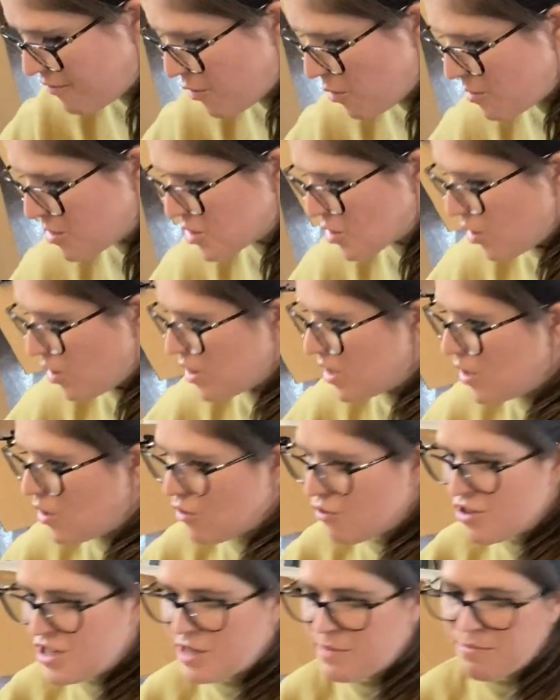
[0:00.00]
always got little
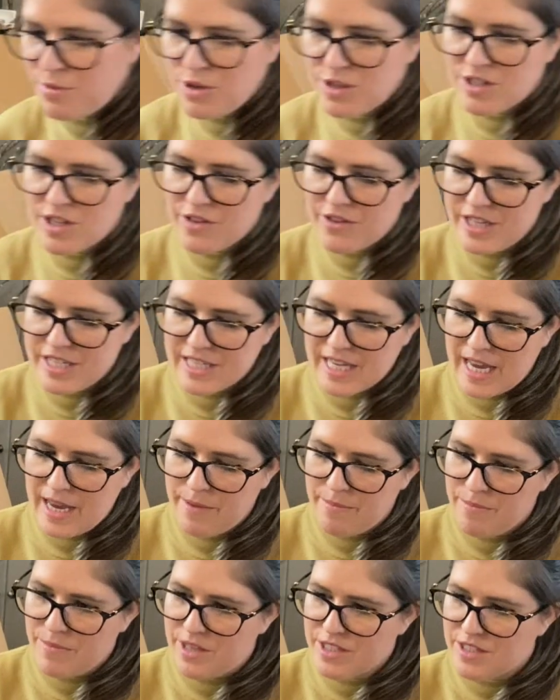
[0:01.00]
reading books. Now these are
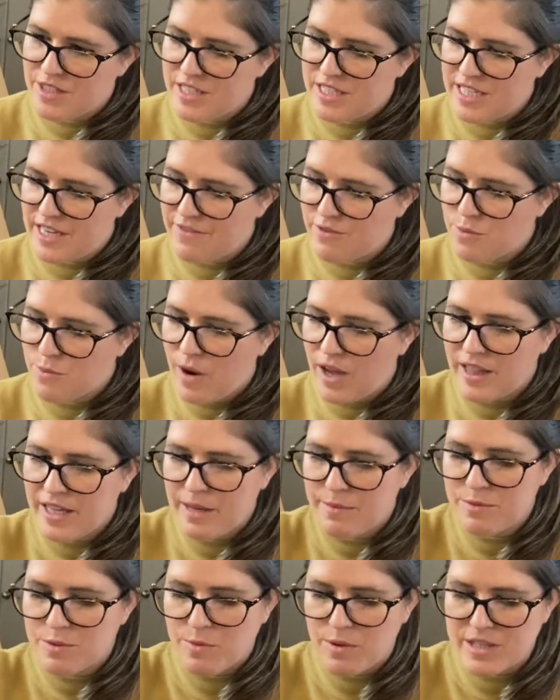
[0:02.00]
the David
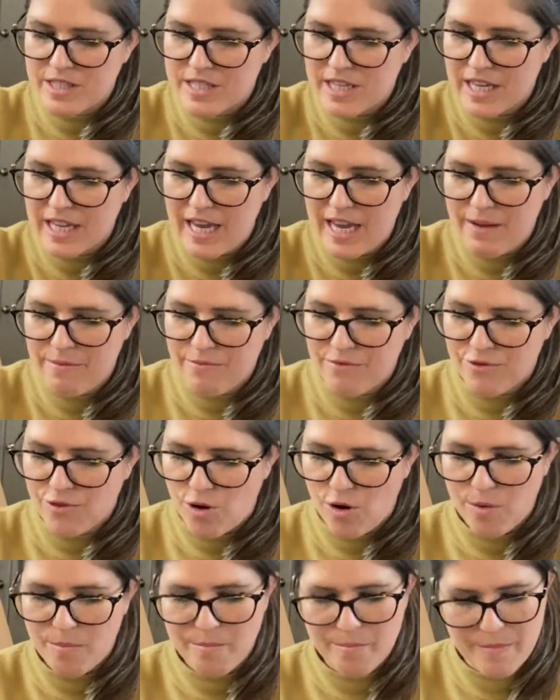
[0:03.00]
Walliams ones that came
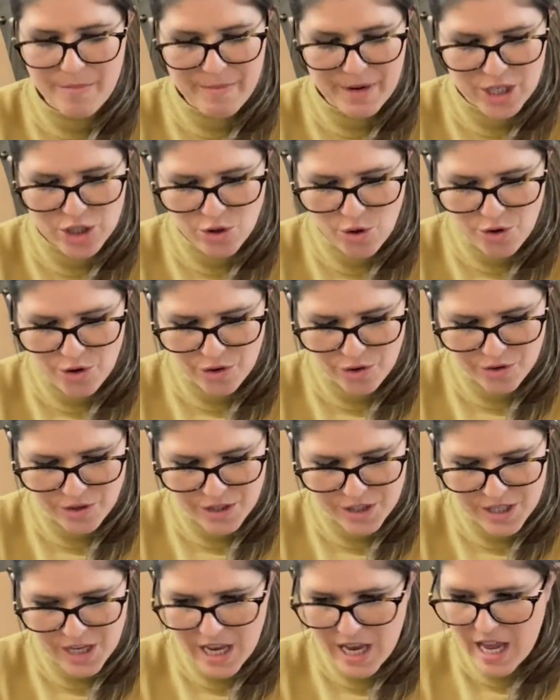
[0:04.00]
from
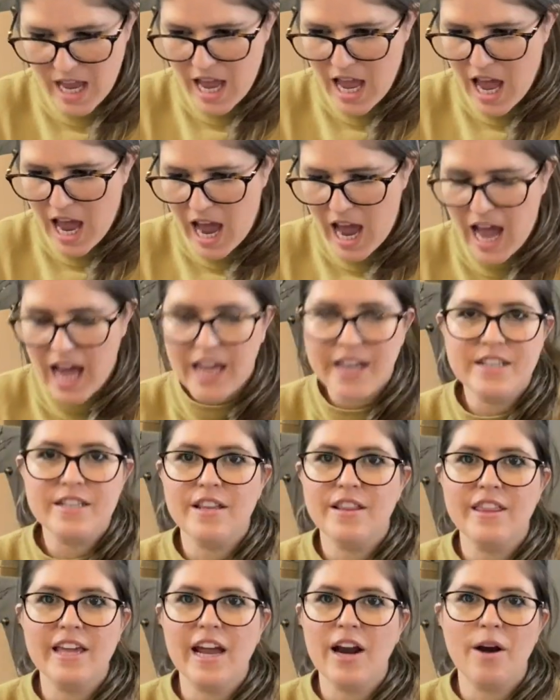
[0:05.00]
McDonald's, and
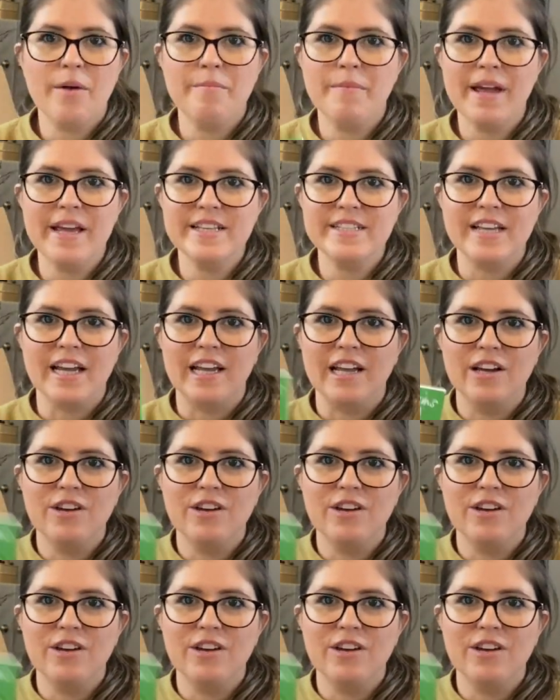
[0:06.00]
they are amazing.